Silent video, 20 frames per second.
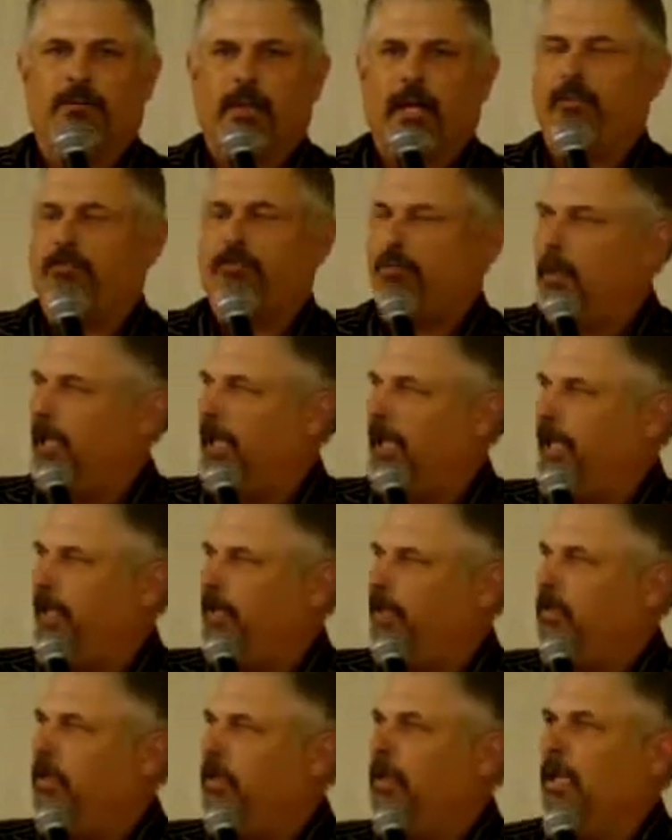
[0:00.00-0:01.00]
draft
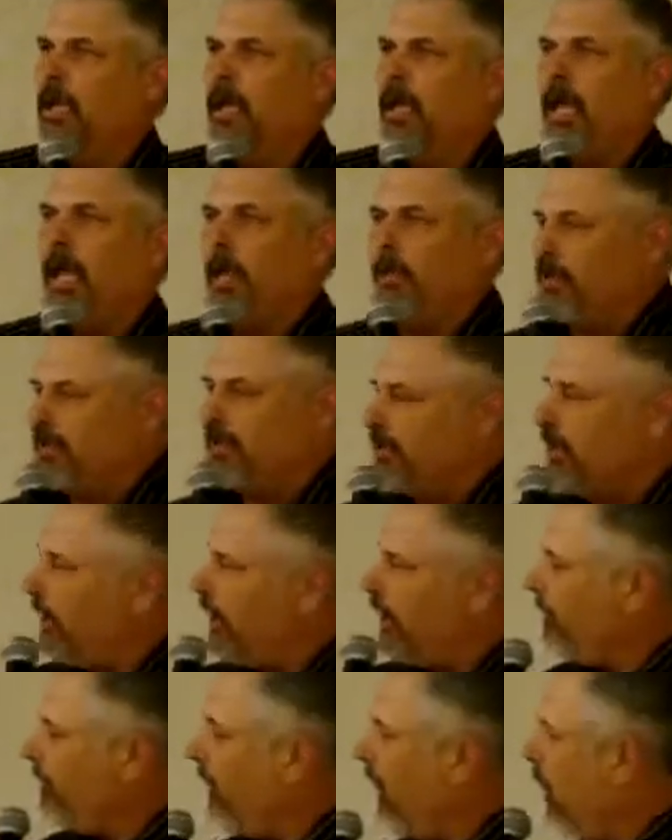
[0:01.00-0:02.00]
plan. And
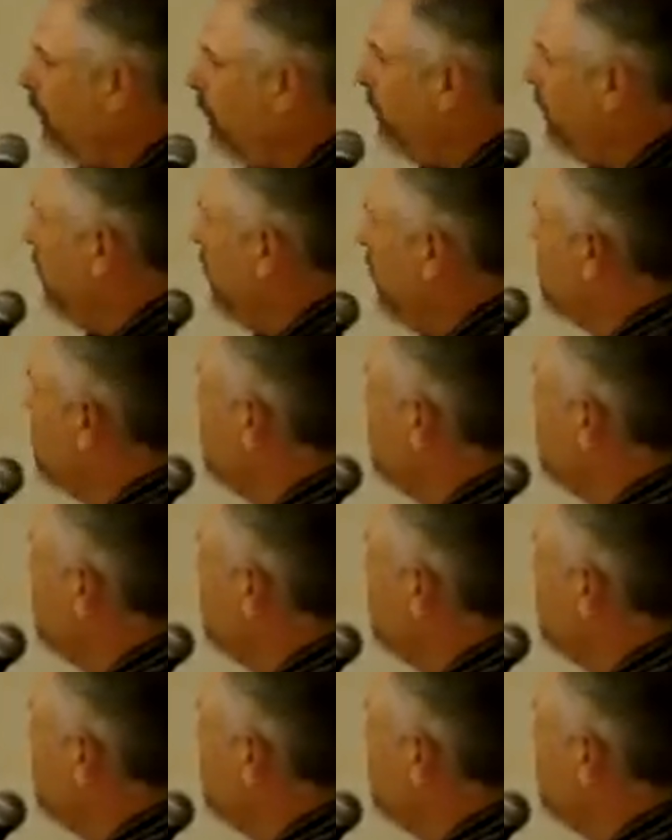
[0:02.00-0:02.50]
Missouri Farm Bureau